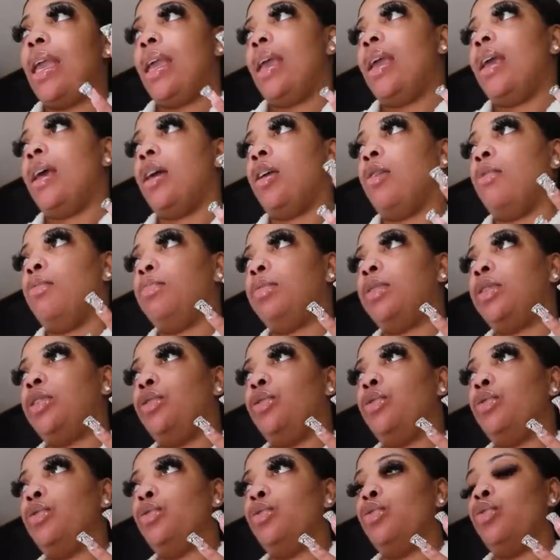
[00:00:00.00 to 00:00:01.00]
it helps
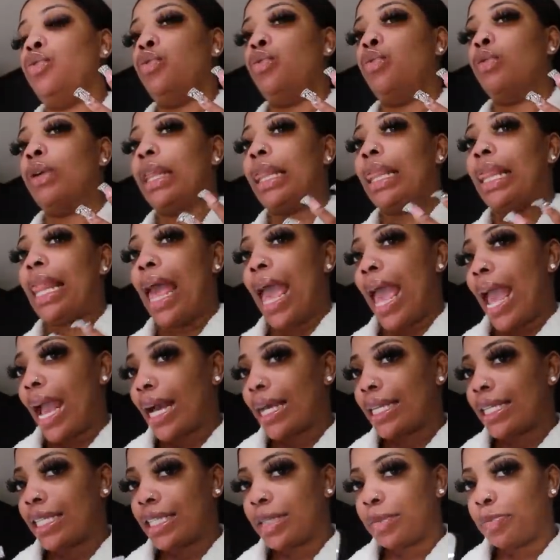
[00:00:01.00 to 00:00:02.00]
you
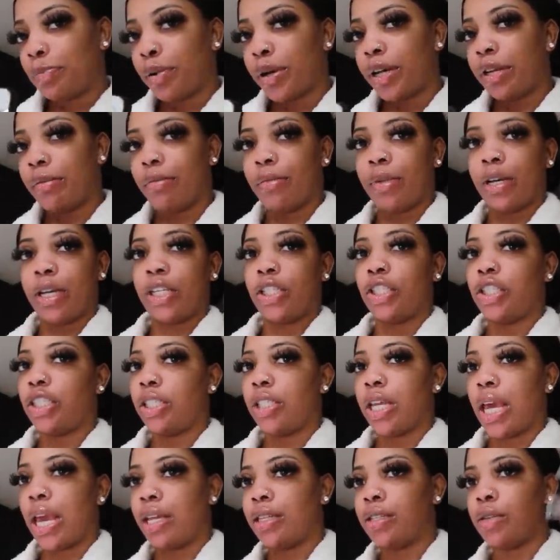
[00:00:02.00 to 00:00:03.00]
relax, pretty much
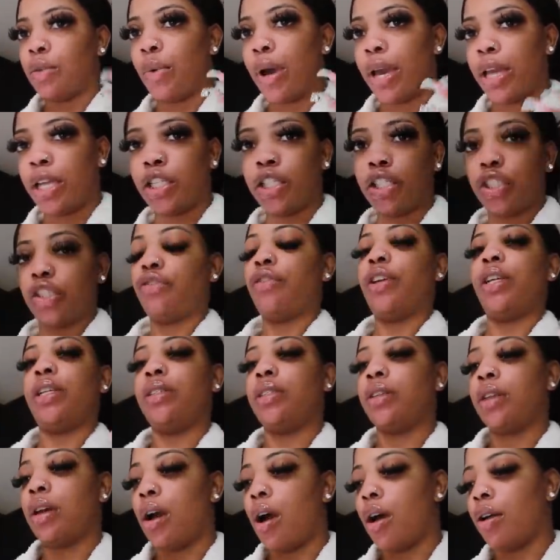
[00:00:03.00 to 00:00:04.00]
takes away
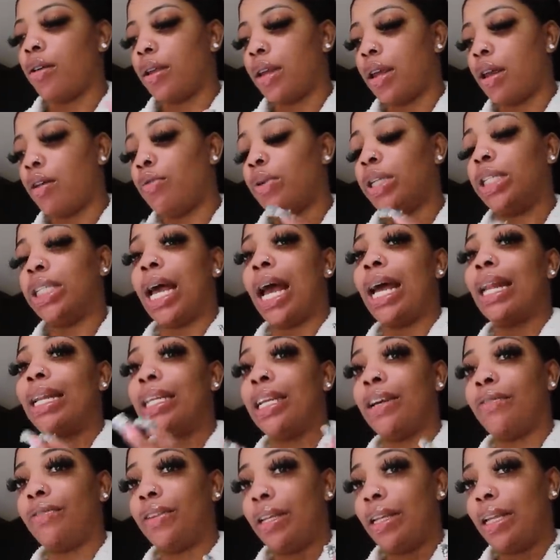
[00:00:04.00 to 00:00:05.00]
stress and all of that, which I
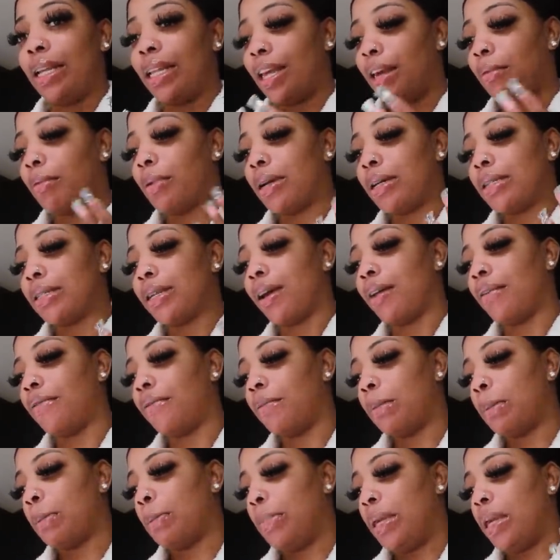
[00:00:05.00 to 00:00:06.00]
definitely need that because I
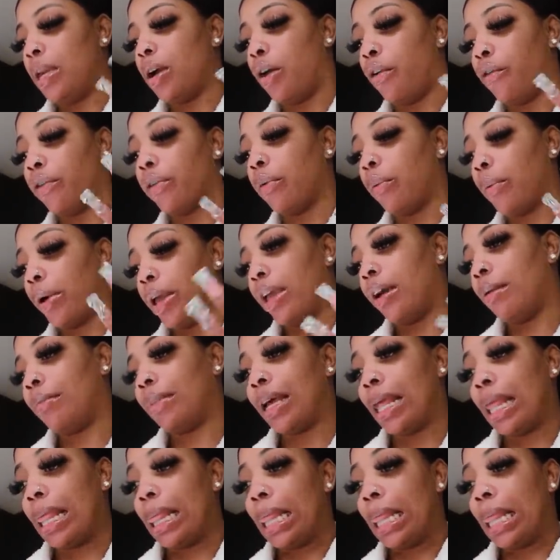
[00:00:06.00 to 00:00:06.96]
be overwhelmed a